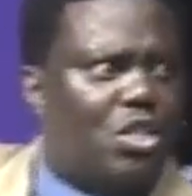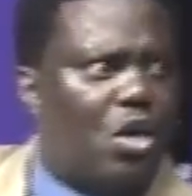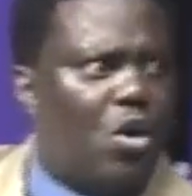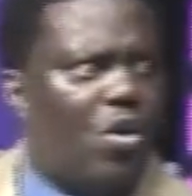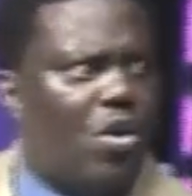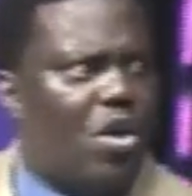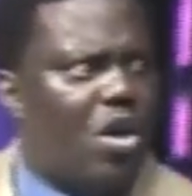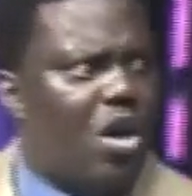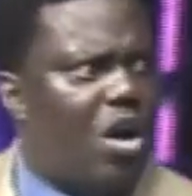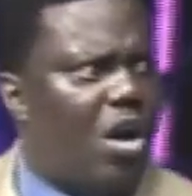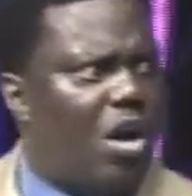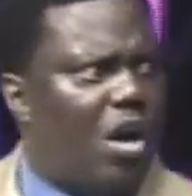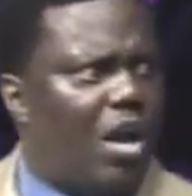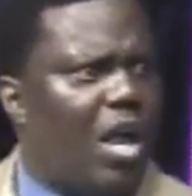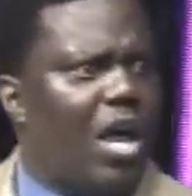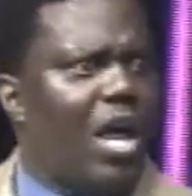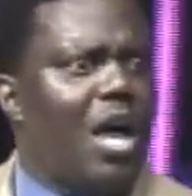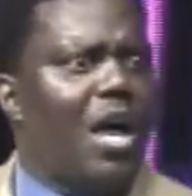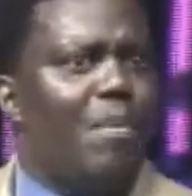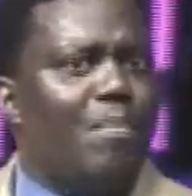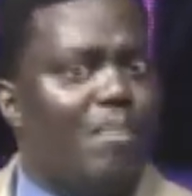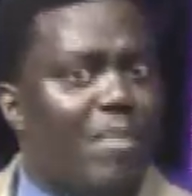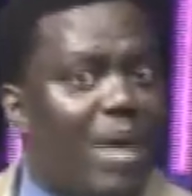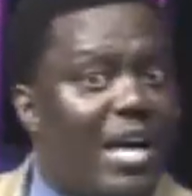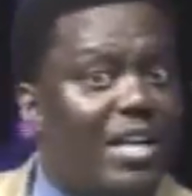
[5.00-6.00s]
told you earlier,
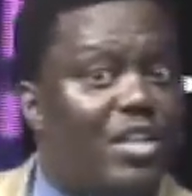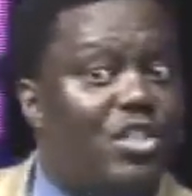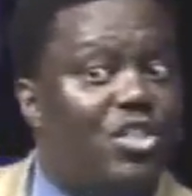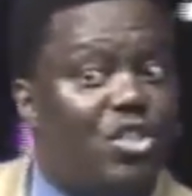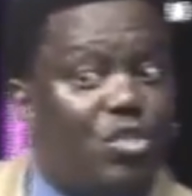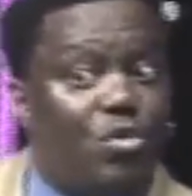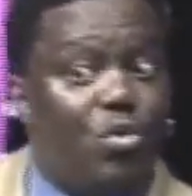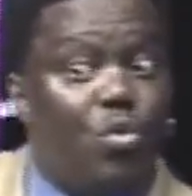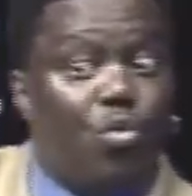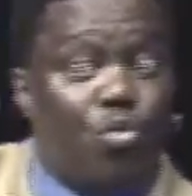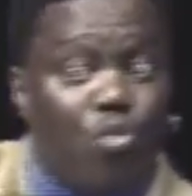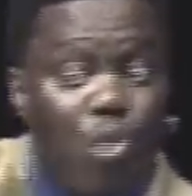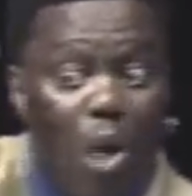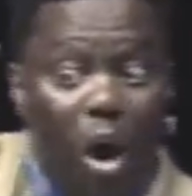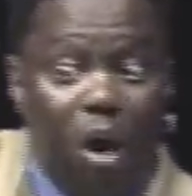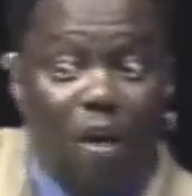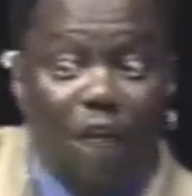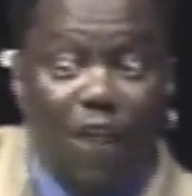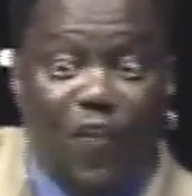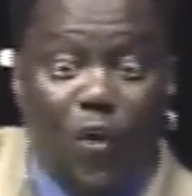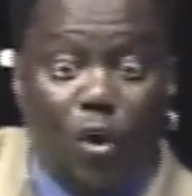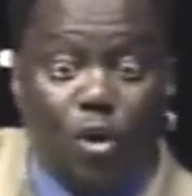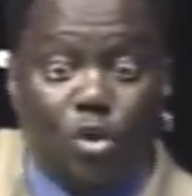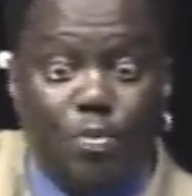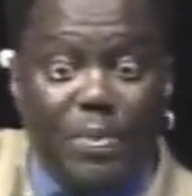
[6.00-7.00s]
man,
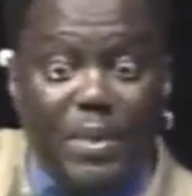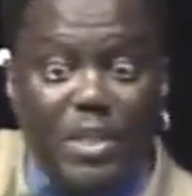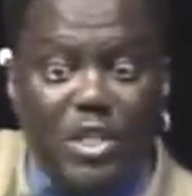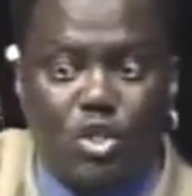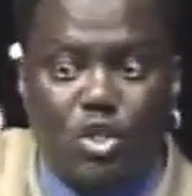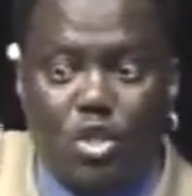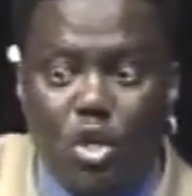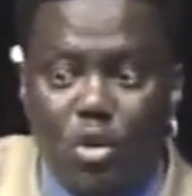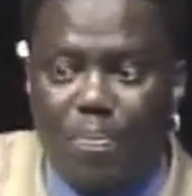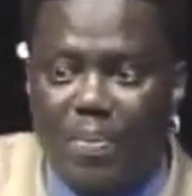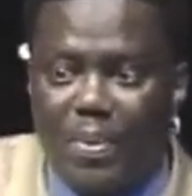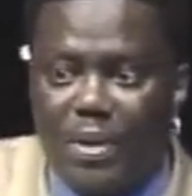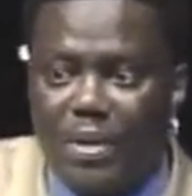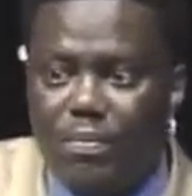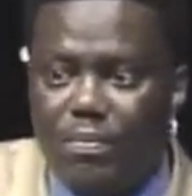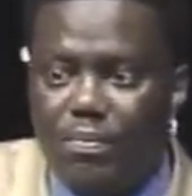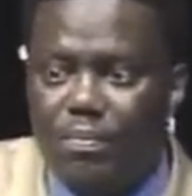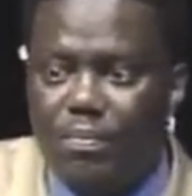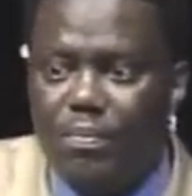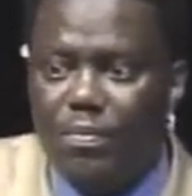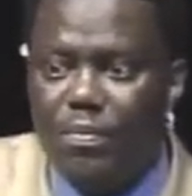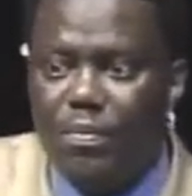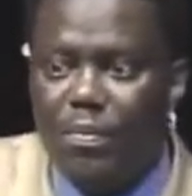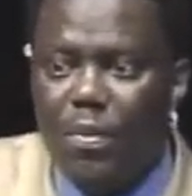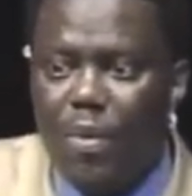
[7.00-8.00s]
grown folks be stupid.
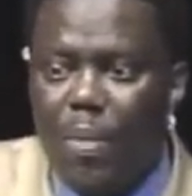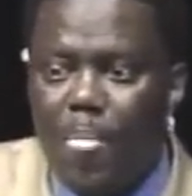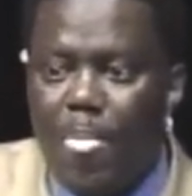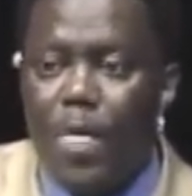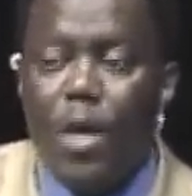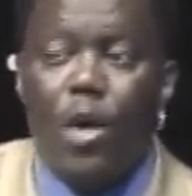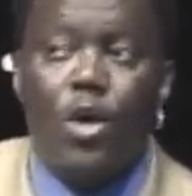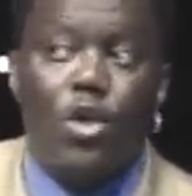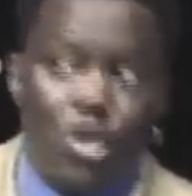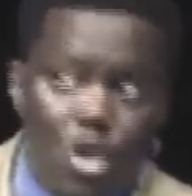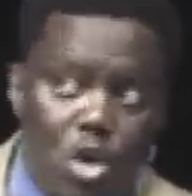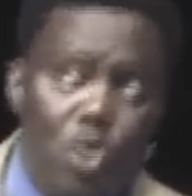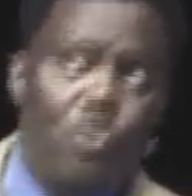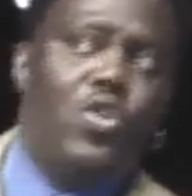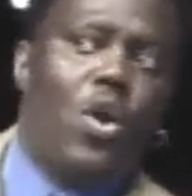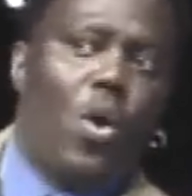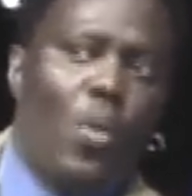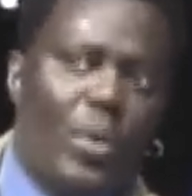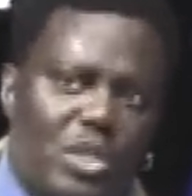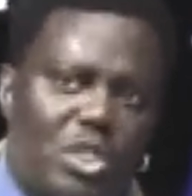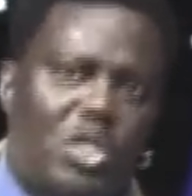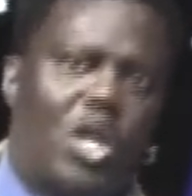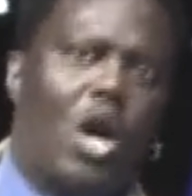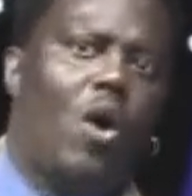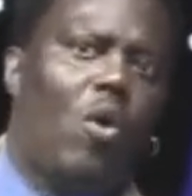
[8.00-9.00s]
You
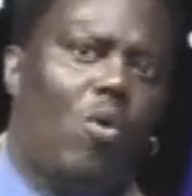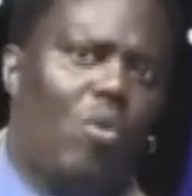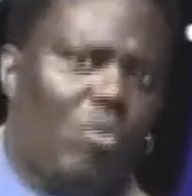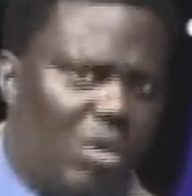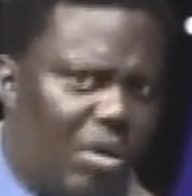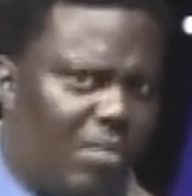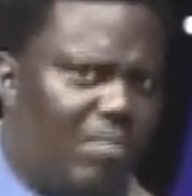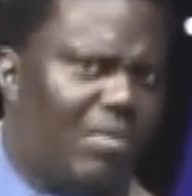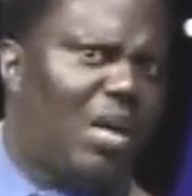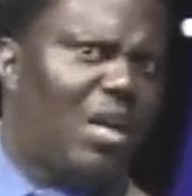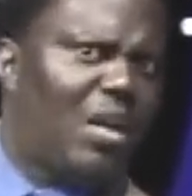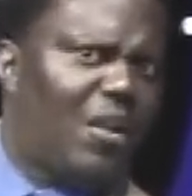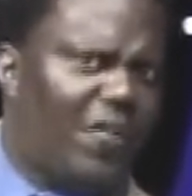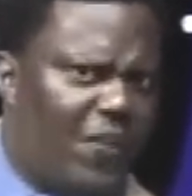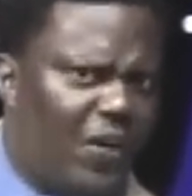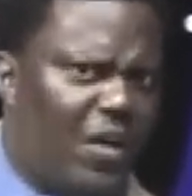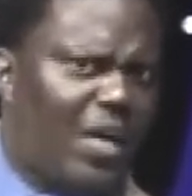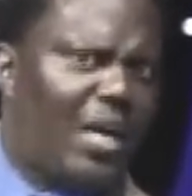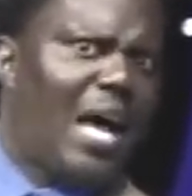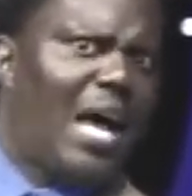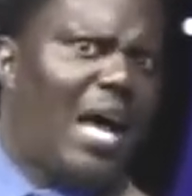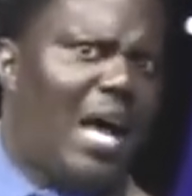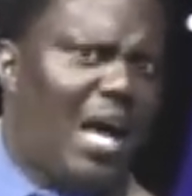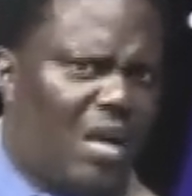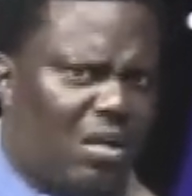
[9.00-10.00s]
know it's cold, the
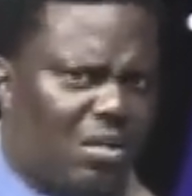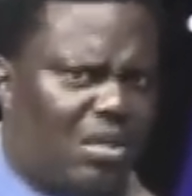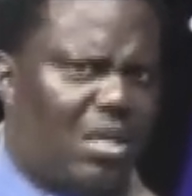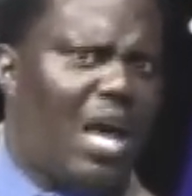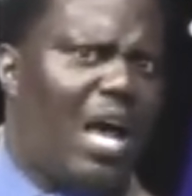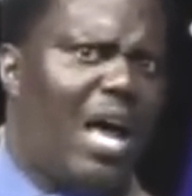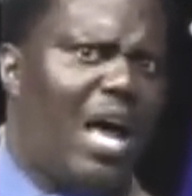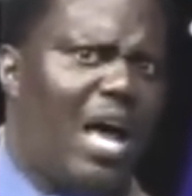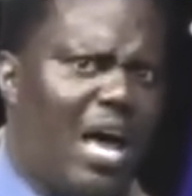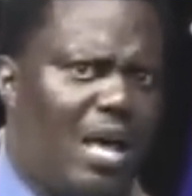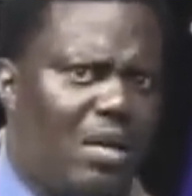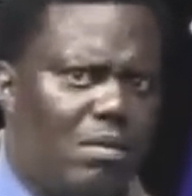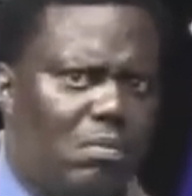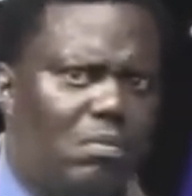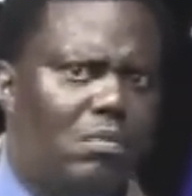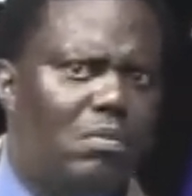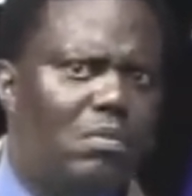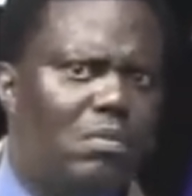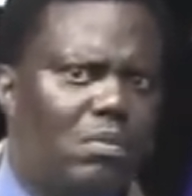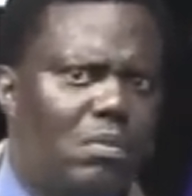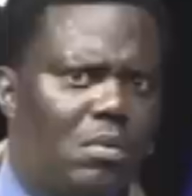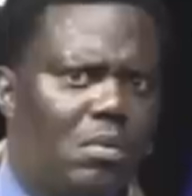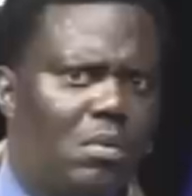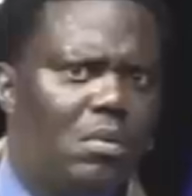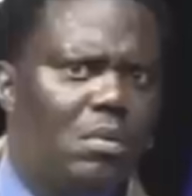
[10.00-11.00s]
motherfucker outside.
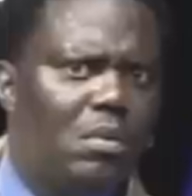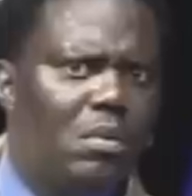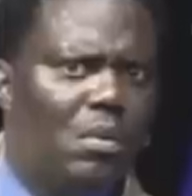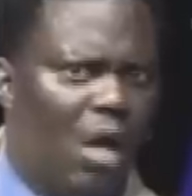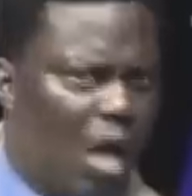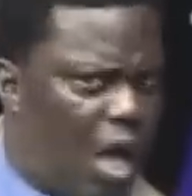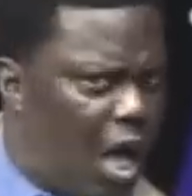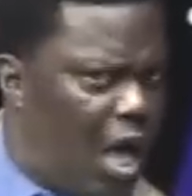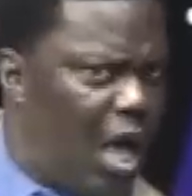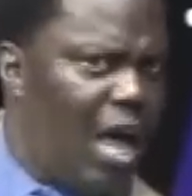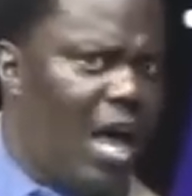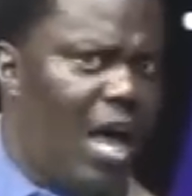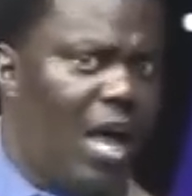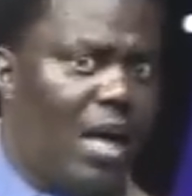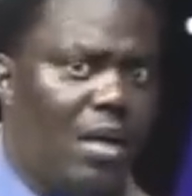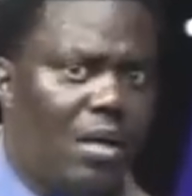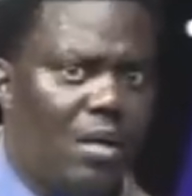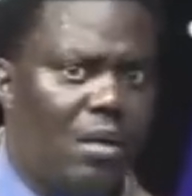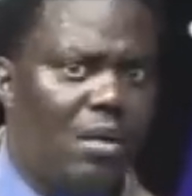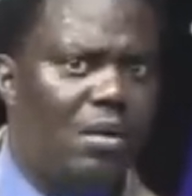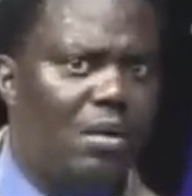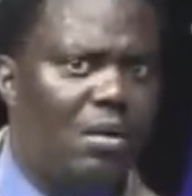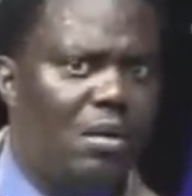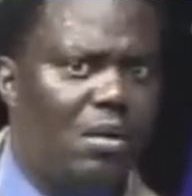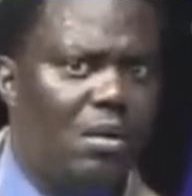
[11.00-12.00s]
Huh?
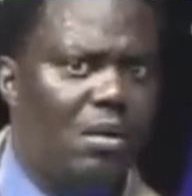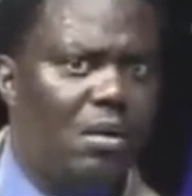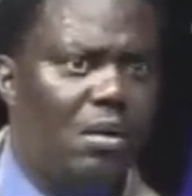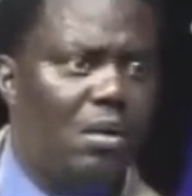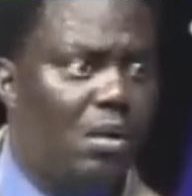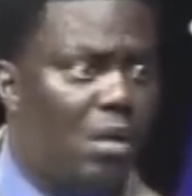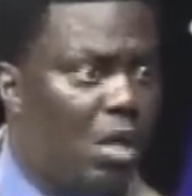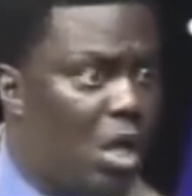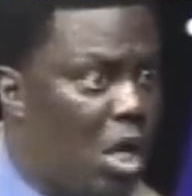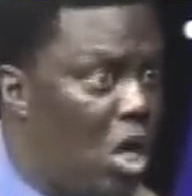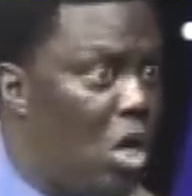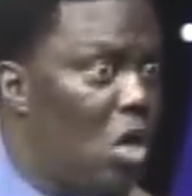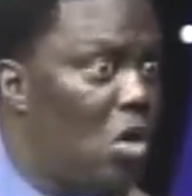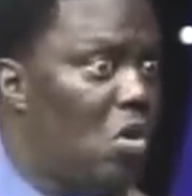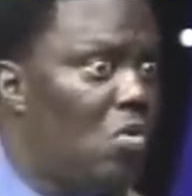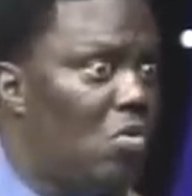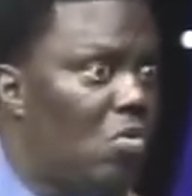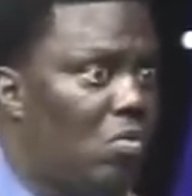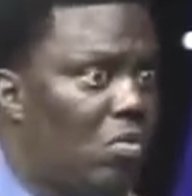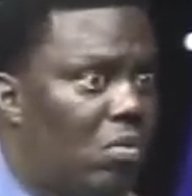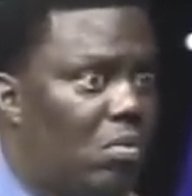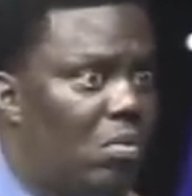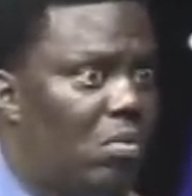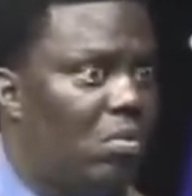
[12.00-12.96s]
Who?